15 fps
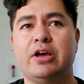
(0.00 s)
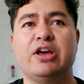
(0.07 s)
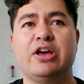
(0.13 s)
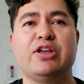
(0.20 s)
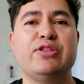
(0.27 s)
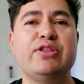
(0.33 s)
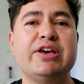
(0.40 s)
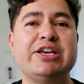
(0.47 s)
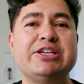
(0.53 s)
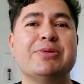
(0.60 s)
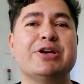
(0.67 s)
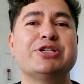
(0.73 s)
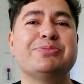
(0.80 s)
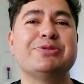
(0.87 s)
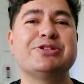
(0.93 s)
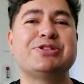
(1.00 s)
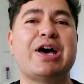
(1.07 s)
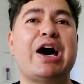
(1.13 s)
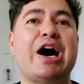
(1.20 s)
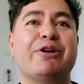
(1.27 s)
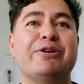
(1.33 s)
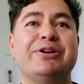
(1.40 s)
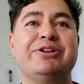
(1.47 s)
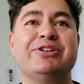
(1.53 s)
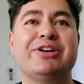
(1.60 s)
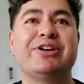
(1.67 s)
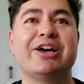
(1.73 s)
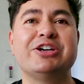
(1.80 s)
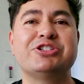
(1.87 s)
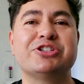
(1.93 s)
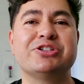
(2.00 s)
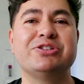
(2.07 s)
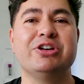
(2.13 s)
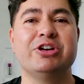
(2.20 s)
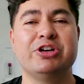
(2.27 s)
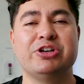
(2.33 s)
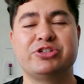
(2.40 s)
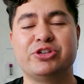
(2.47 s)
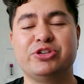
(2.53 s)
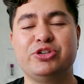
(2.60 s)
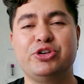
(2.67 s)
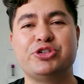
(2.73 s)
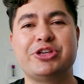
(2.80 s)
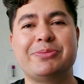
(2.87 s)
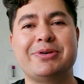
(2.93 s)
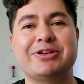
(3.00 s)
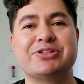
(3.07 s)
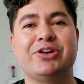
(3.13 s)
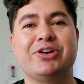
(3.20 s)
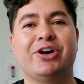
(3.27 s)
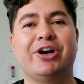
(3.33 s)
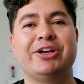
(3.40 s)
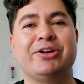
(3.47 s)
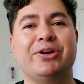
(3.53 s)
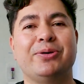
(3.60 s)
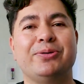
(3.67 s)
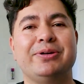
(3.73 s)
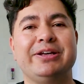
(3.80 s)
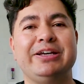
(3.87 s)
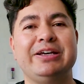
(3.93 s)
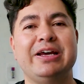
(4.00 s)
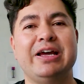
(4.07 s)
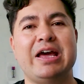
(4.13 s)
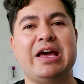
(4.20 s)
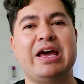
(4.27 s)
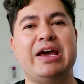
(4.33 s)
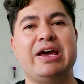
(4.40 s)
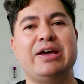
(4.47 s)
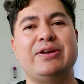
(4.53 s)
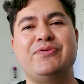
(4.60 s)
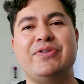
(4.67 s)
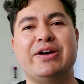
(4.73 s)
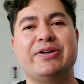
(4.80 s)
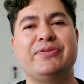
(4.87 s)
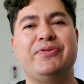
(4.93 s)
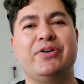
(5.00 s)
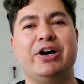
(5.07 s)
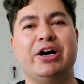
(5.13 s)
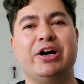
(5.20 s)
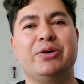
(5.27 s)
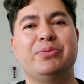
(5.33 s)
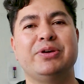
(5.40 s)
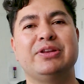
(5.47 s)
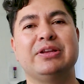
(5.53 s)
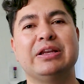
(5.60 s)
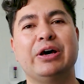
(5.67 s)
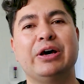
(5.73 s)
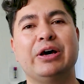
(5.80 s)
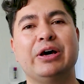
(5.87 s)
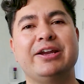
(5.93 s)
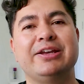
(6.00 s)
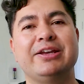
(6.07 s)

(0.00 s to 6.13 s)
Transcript: These measurements are an indication, so use them as a guide only and verify with locating and